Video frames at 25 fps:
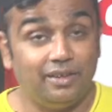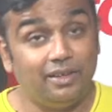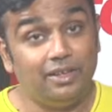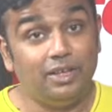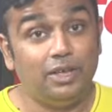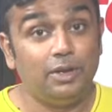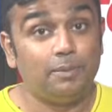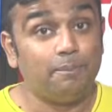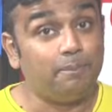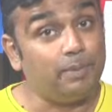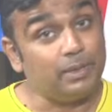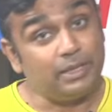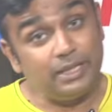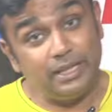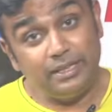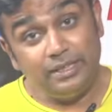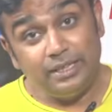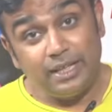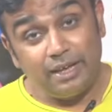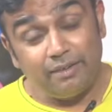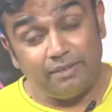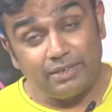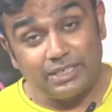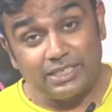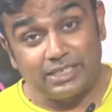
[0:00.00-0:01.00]
But then
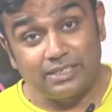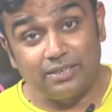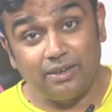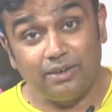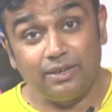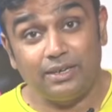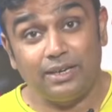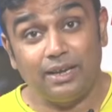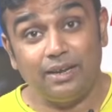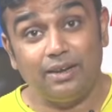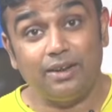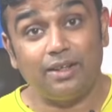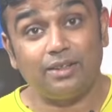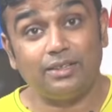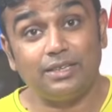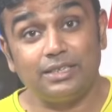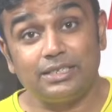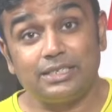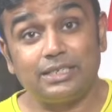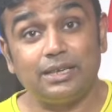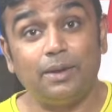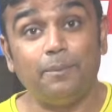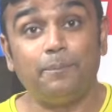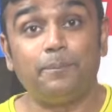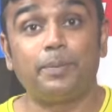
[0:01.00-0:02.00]
there were certain other
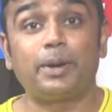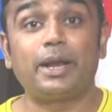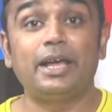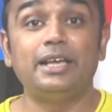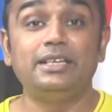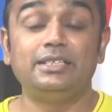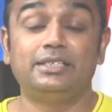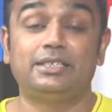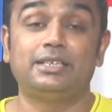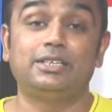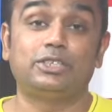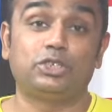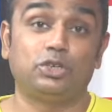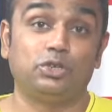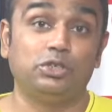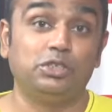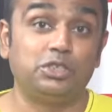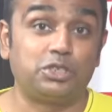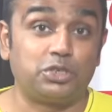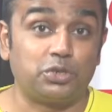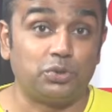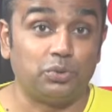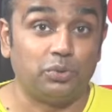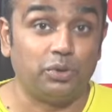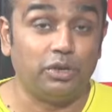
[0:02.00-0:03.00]
surprises
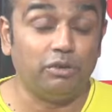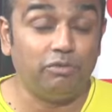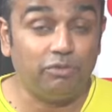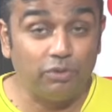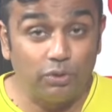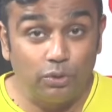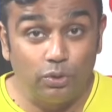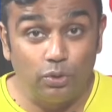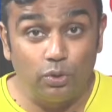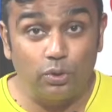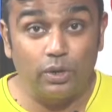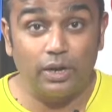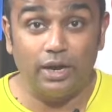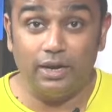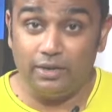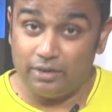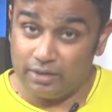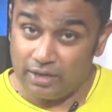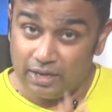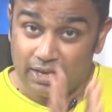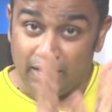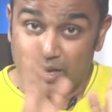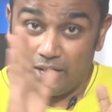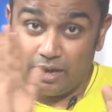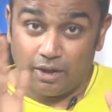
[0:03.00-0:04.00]
also. If you look at
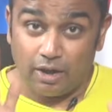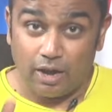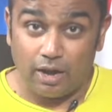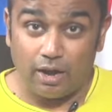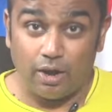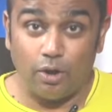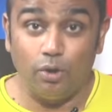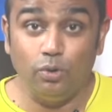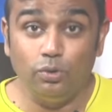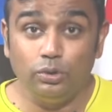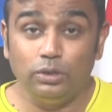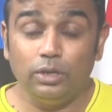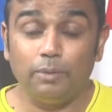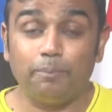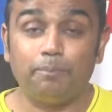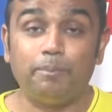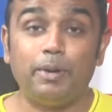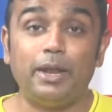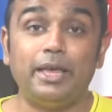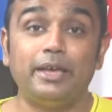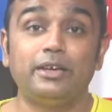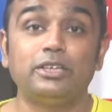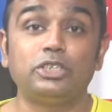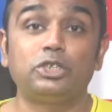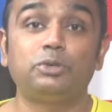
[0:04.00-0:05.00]
how the
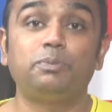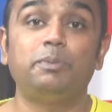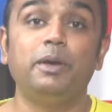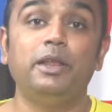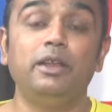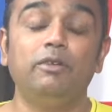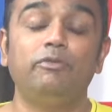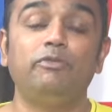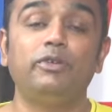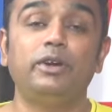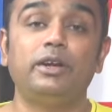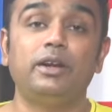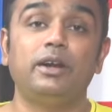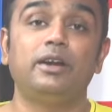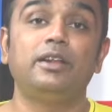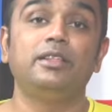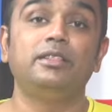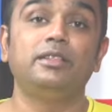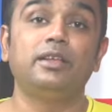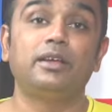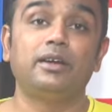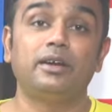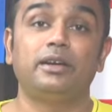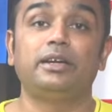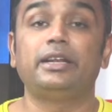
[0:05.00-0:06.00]
players benefited in
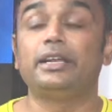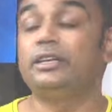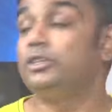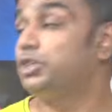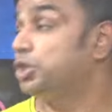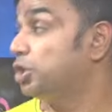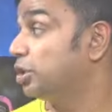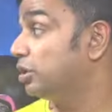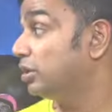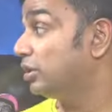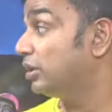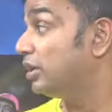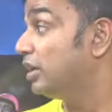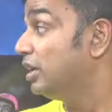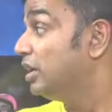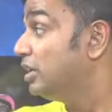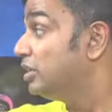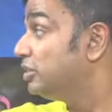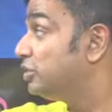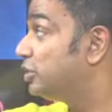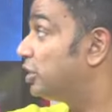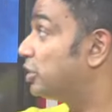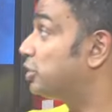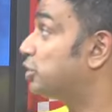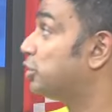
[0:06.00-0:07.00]
the retention,
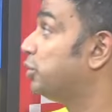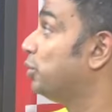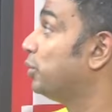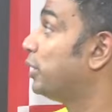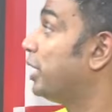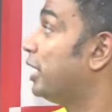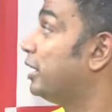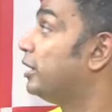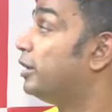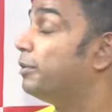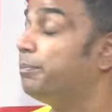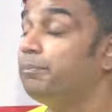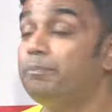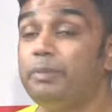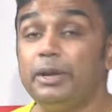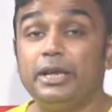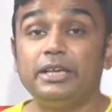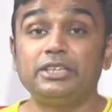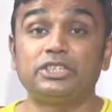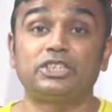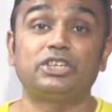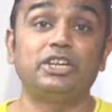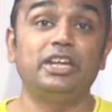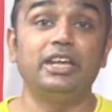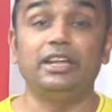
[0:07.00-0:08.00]
just look at it.
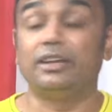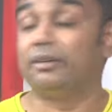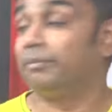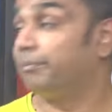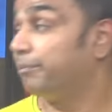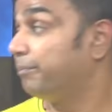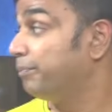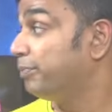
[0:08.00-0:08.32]
Biggest gain.